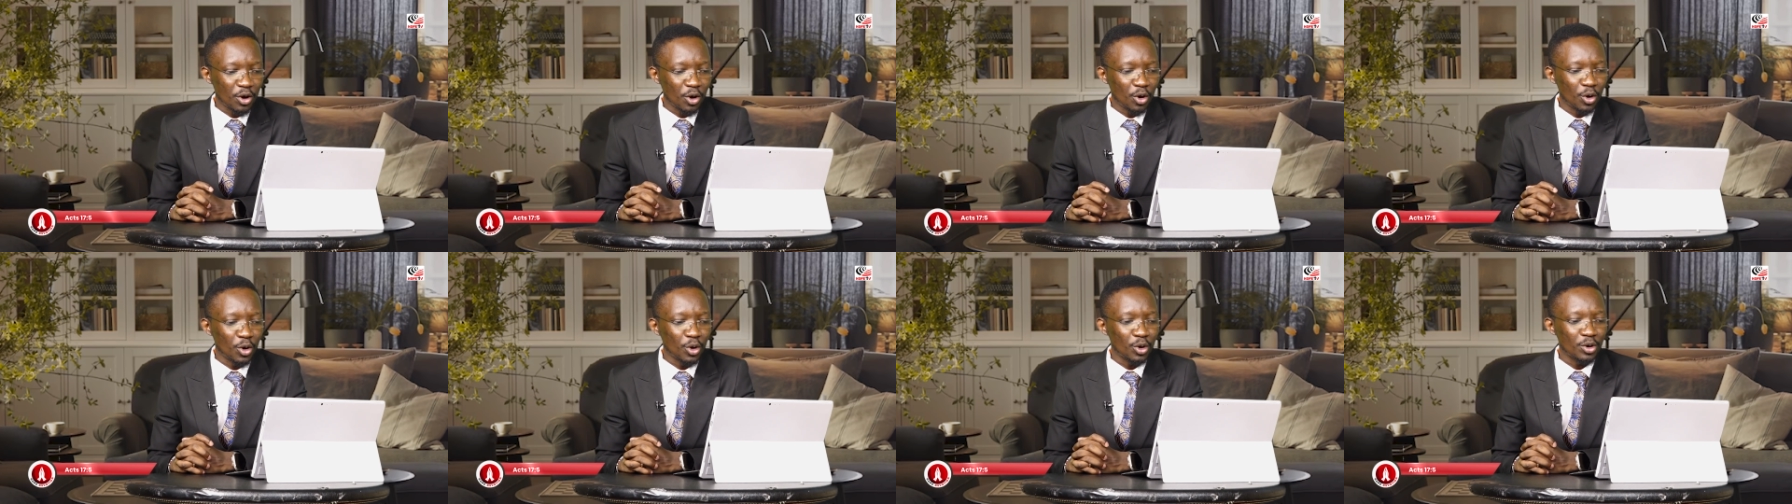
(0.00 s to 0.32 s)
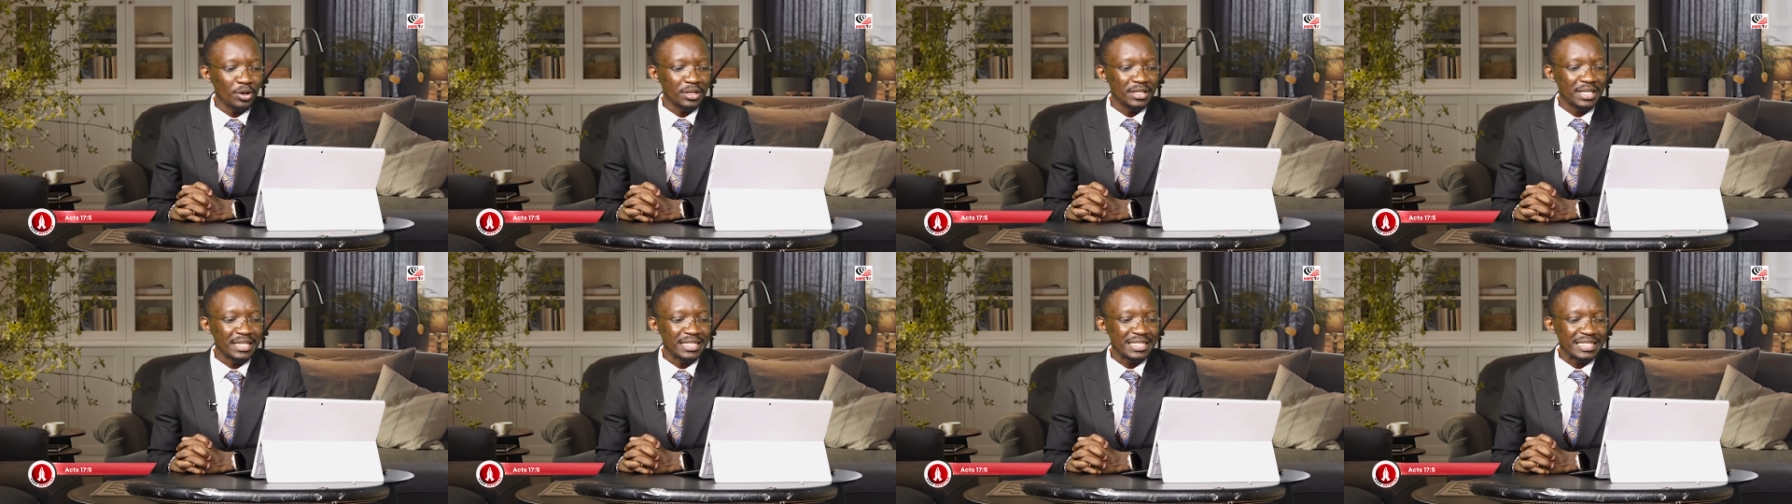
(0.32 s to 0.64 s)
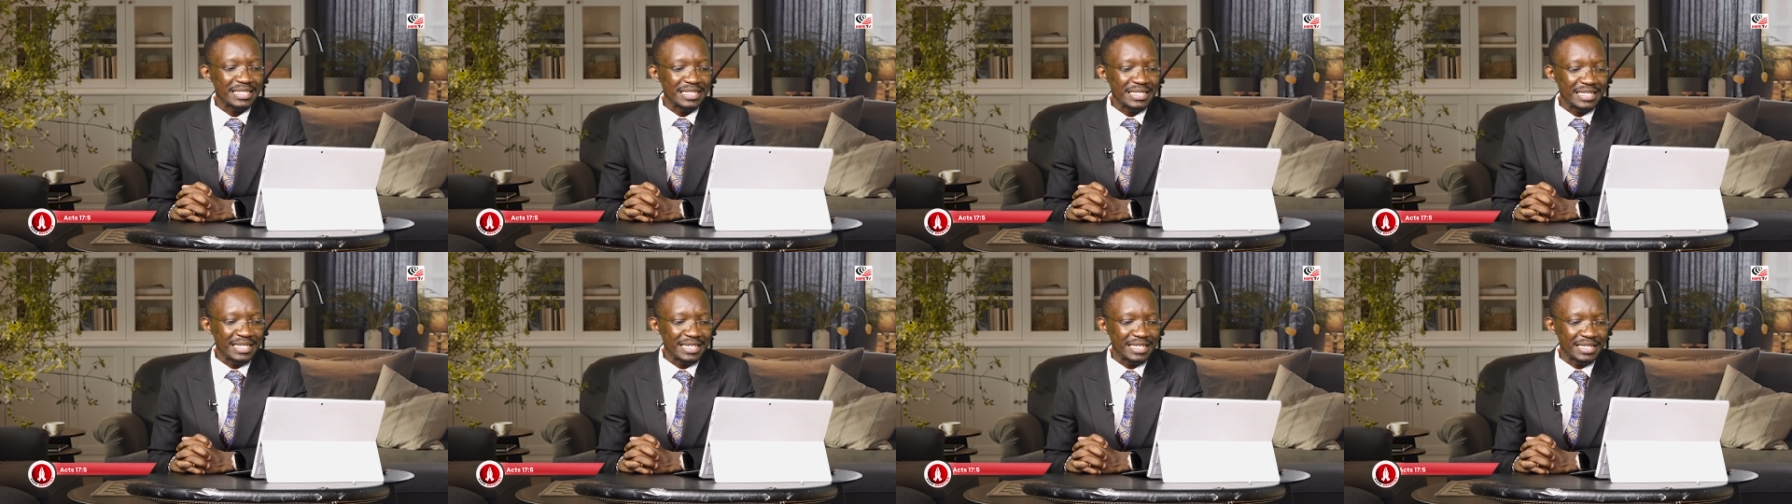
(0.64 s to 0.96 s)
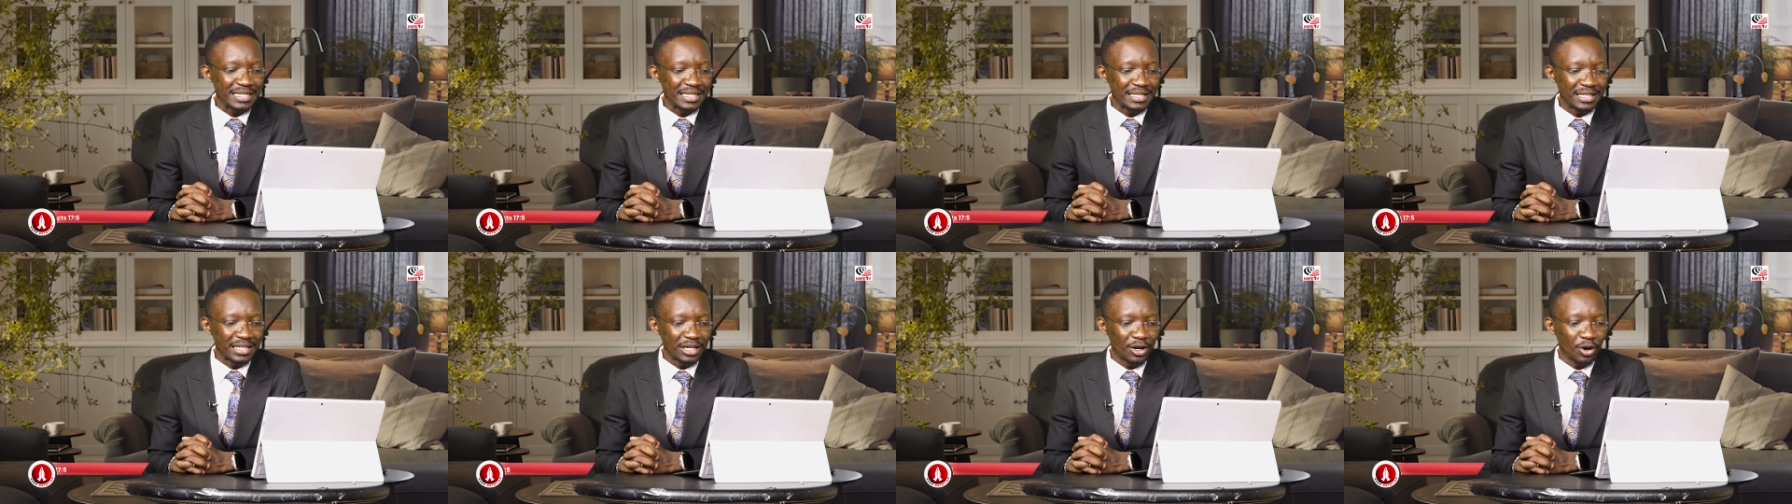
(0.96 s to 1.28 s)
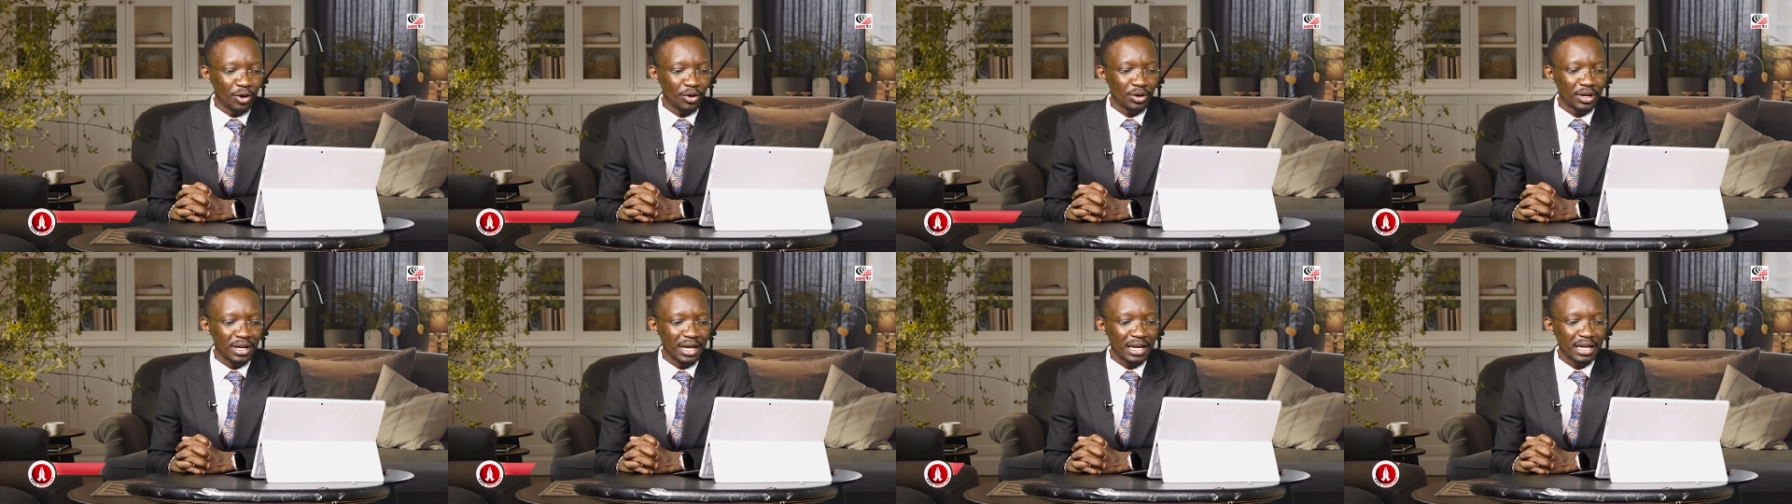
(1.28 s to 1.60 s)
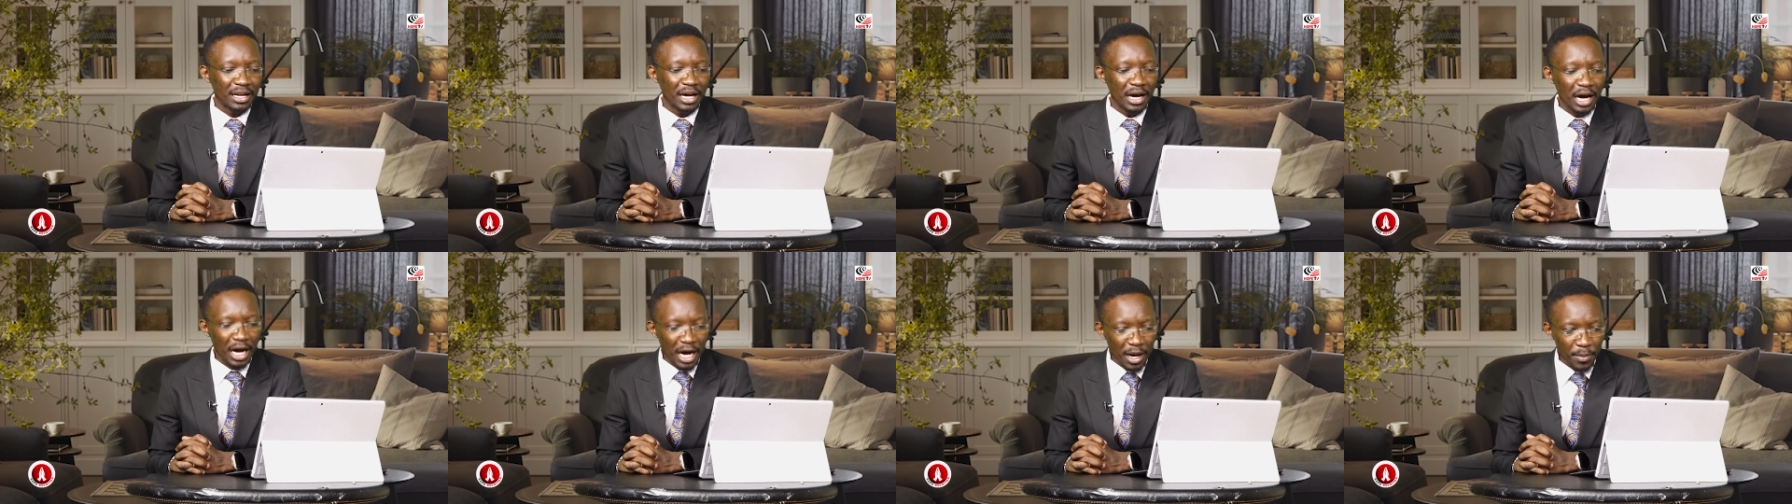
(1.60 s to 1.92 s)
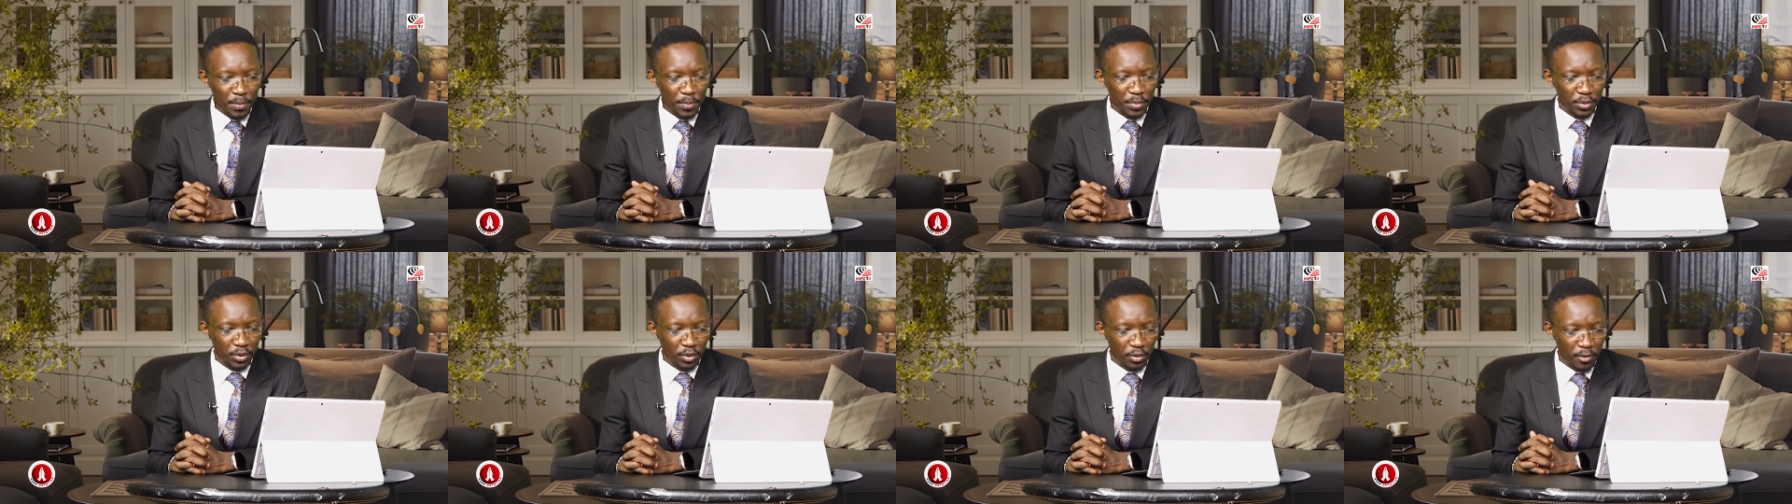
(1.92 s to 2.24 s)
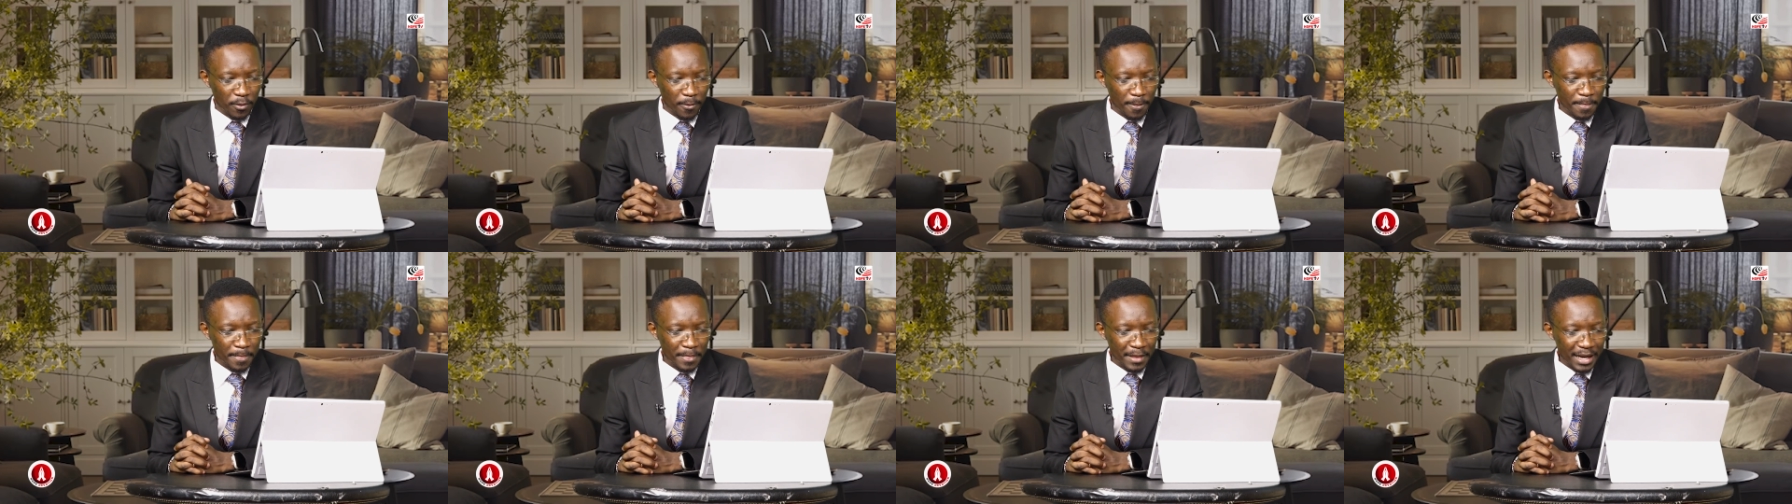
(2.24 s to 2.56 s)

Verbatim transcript: all the city on an uproar,